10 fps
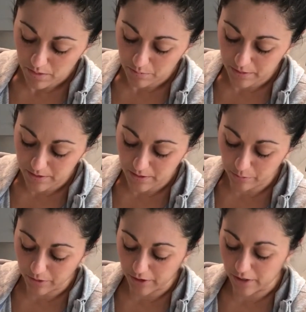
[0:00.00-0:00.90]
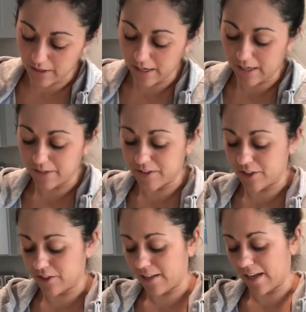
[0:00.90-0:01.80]
Mixes up really good. Again, it gives it
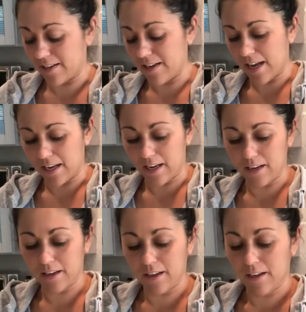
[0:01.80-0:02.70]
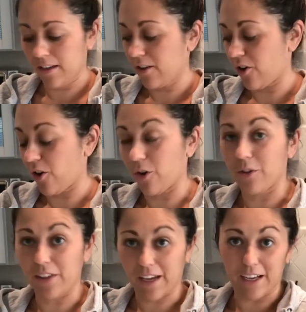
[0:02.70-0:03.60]
just that nutty,
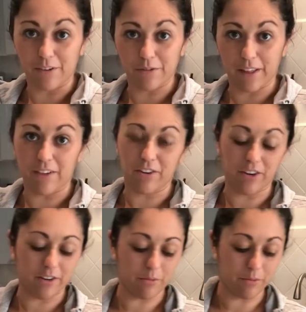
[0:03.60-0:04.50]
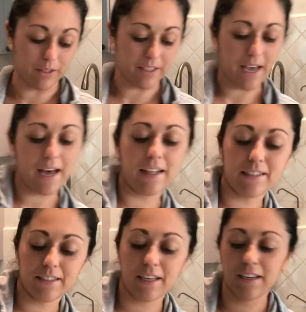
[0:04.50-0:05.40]
earthy kind of flavor. It really adds
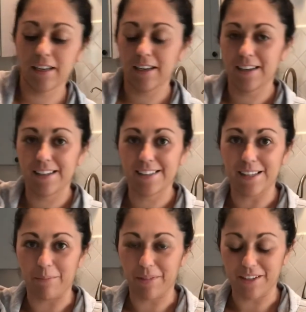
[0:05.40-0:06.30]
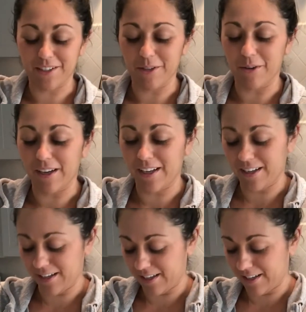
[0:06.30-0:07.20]
something to it.
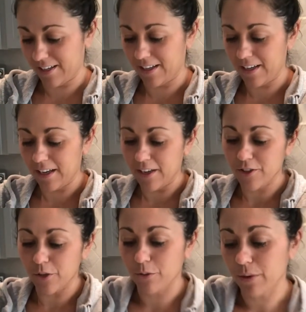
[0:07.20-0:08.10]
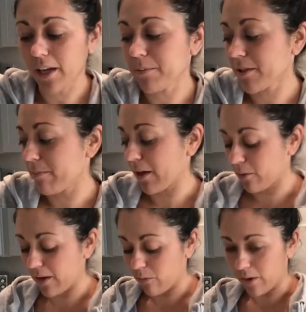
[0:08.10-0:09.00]
So 3 cups of
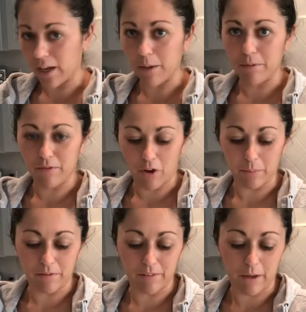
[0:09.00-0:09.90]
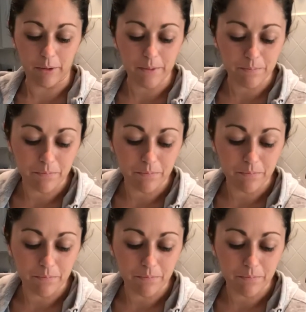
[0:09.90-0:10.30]
buckwheat, 1 cup of almond flour.